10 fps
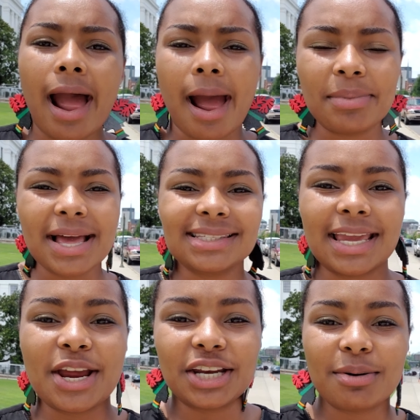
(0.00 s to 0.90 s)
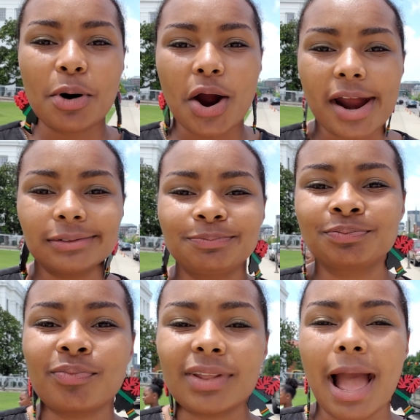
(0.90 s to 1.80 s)
I'm not scared anymore.
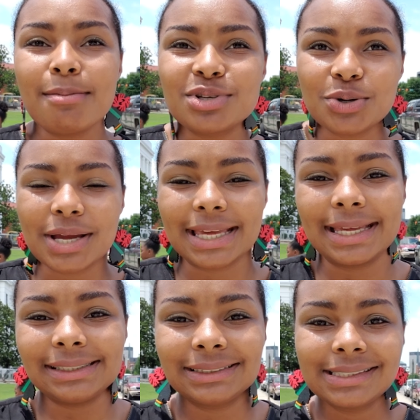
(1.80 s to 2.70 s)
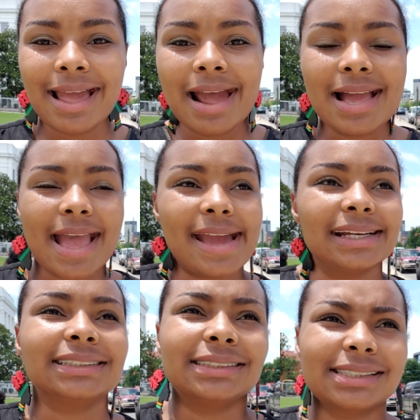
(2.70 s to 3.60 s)
I'm doing it.
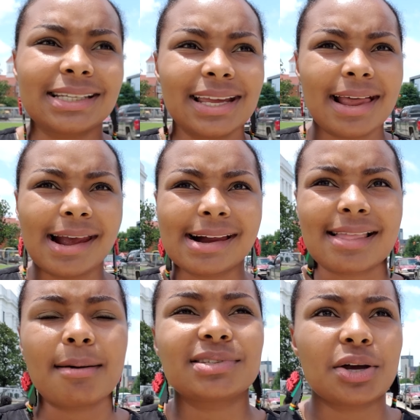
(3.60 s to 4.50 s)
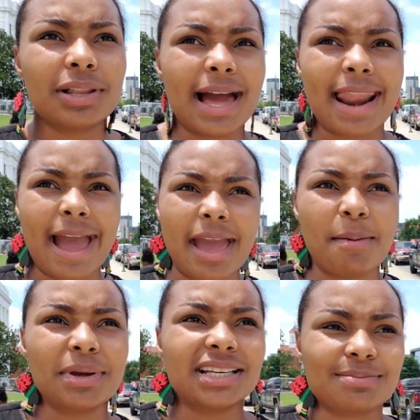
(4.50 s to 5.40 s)
And I'm so glad I
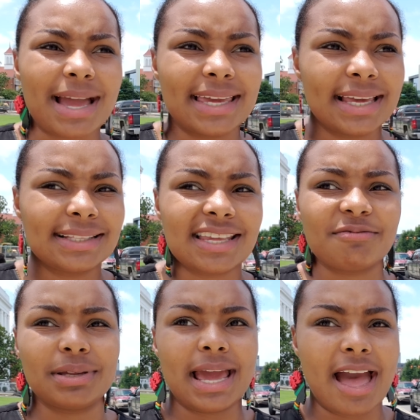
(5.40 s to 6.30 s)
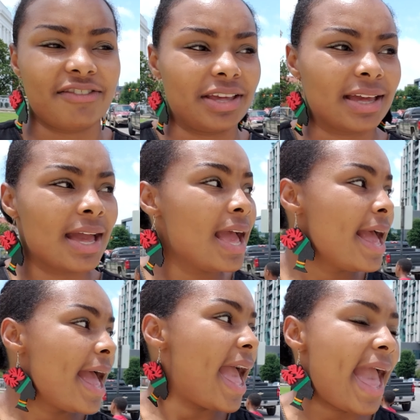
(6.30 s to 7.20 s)
am because my kids have been having
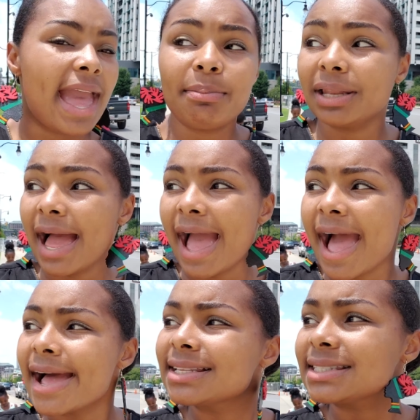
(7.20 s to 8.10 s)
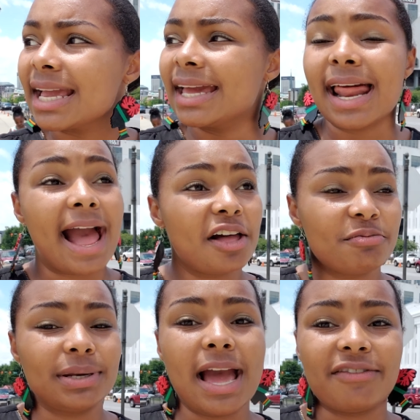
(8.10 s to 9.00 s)
a blast and I have
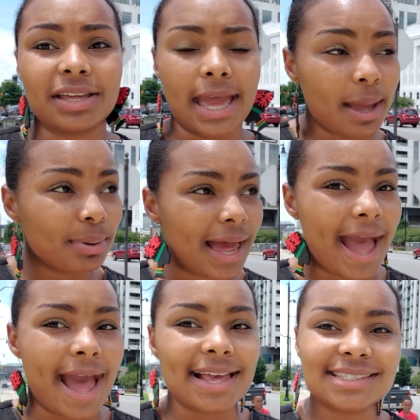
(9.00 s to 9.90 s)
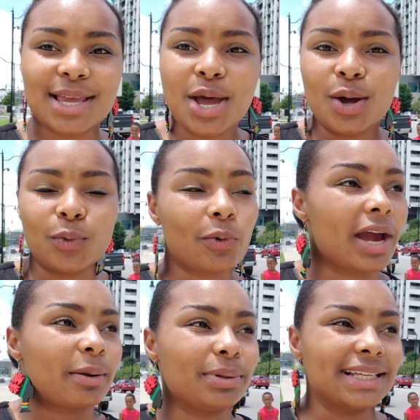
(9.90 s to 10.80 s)
been having a blast. We were
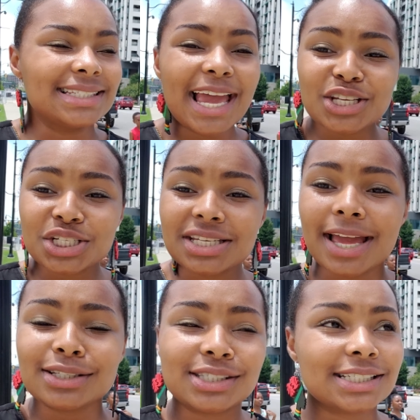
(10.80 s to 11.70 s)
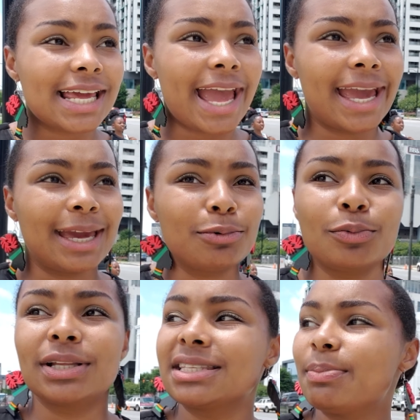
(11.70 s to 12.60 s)
at a plantation yesterday. We
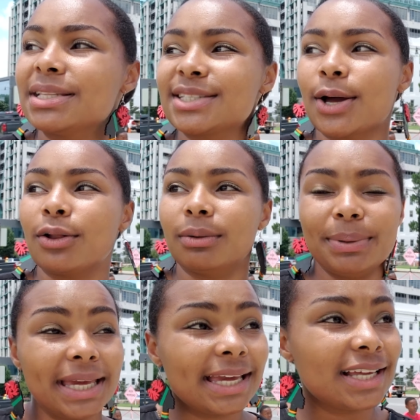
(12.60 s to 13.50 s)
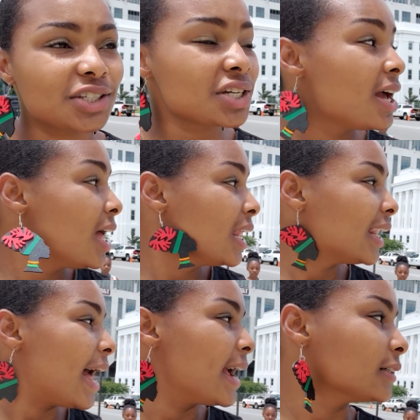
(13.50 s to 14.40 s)
went to Pensacola Beach.
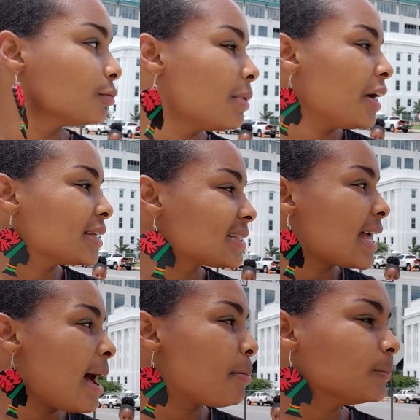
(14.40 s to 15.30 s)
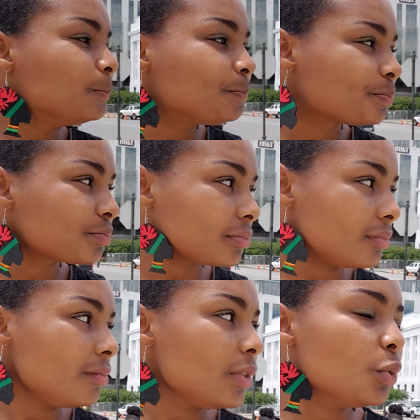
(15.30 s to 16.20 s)
Like, Marion, stop.
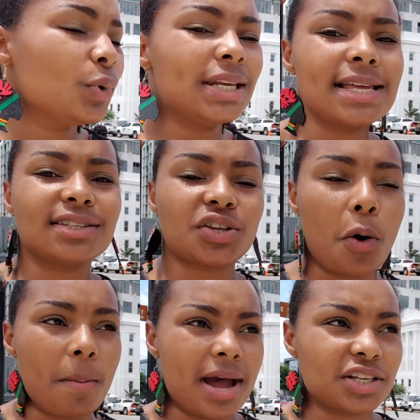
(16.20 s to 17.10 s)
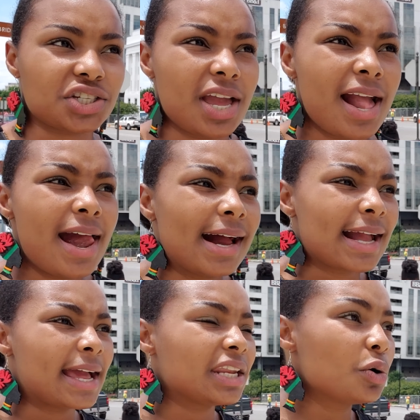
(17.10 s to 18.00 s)
We did so much
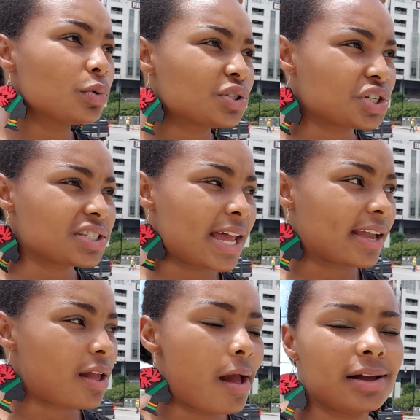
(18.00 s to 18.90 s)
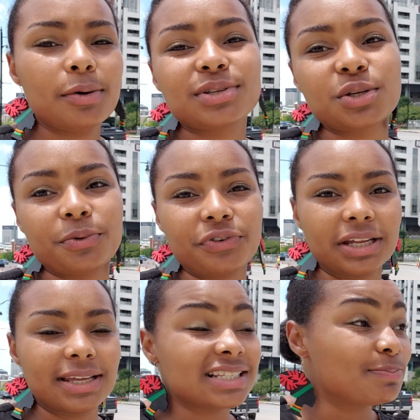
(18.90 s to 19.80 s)
and it was just like, it was super
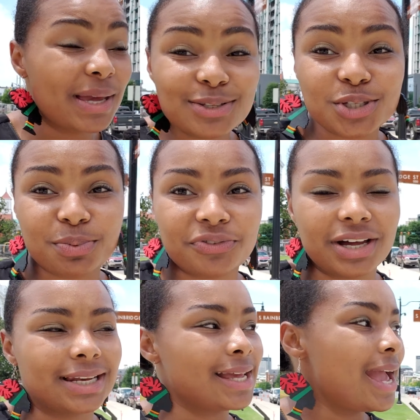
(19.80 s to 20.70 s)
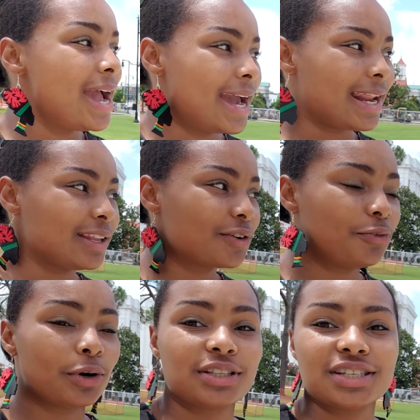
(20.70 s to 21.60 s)
fun. It's been super fun and I look
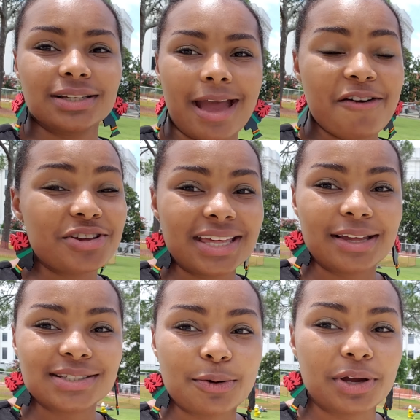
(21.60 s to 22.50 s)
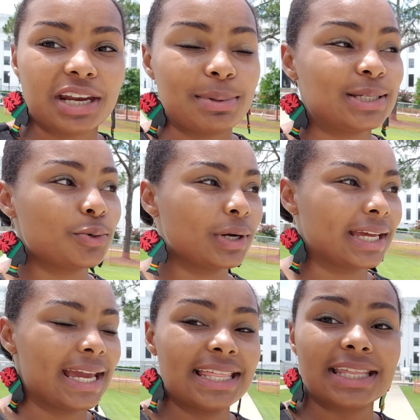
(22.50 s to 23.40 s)
forward to everything else that we're gonna be
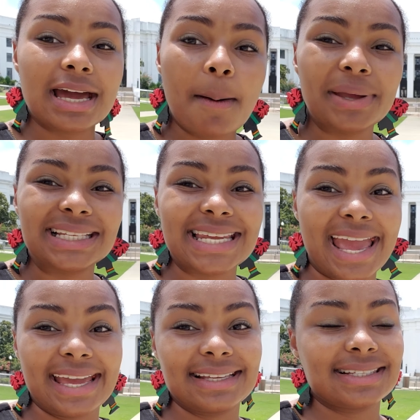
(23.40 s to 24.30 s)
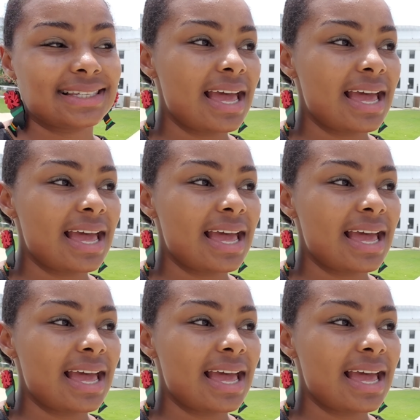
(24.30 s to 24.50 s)
doing in the coming days.